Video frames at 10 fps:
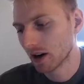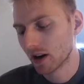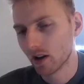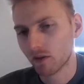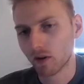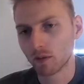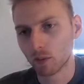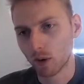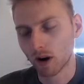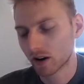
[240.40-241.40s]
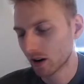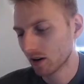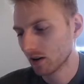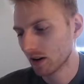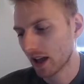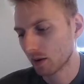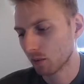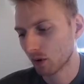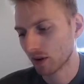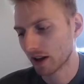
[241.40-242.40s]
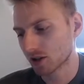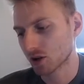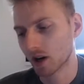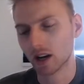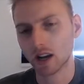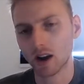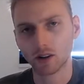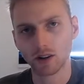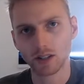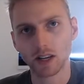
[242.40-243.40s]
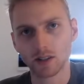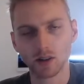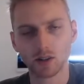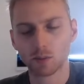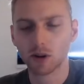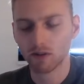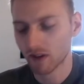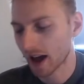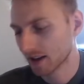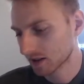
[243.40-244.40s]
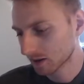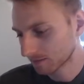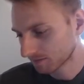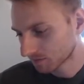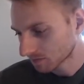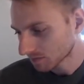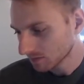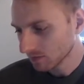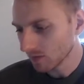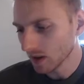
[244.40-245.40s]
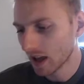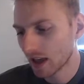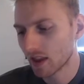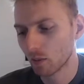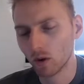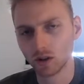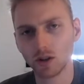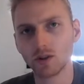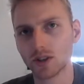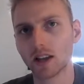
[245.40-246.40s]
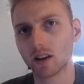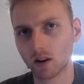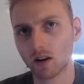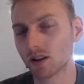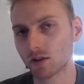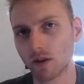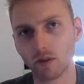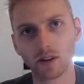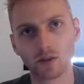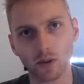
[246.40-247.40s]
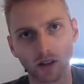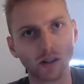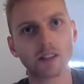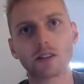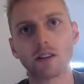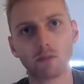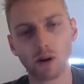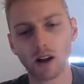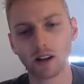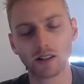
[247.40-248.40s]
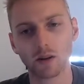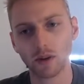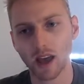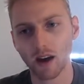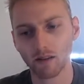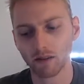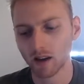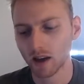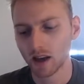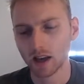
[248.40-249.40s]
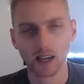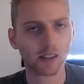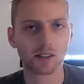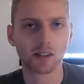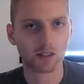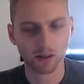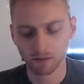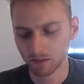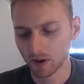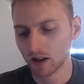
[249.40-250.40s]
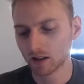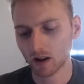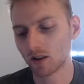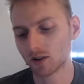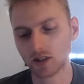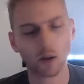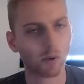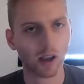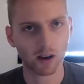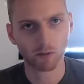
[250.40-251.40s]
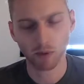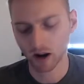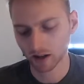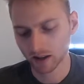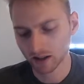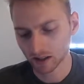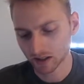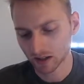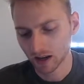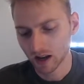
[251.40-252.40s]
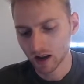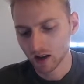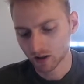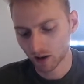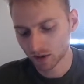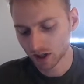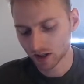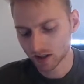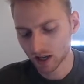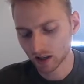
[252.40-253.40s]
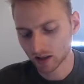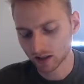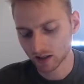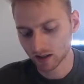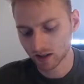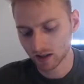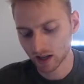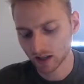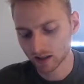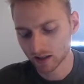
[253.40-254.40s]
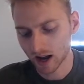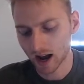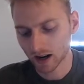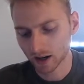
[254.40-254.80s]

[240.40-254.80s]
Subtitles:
from the barcode and pull that string of characters in. So it's pretty fast, and then we'll use that to cross-reference with a list of products that we have in the system to understand what kind of product this is. So I'm just going to say that this is in stock,